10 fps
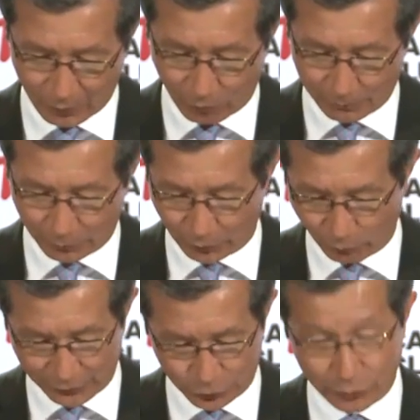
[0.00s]

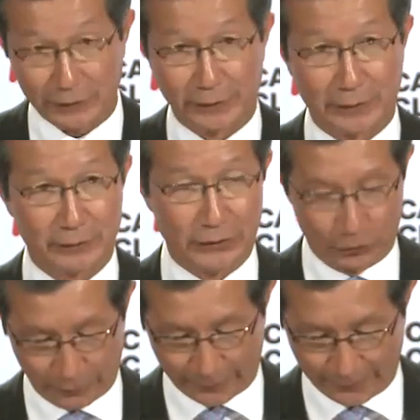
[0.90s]
$1.1 trillion in
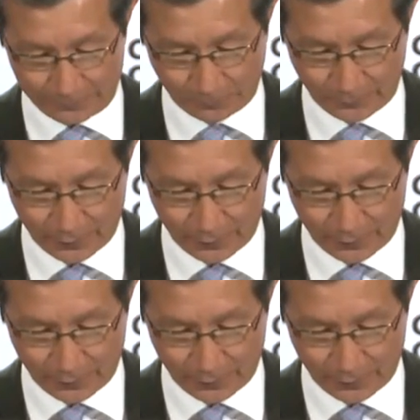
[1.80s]
trade,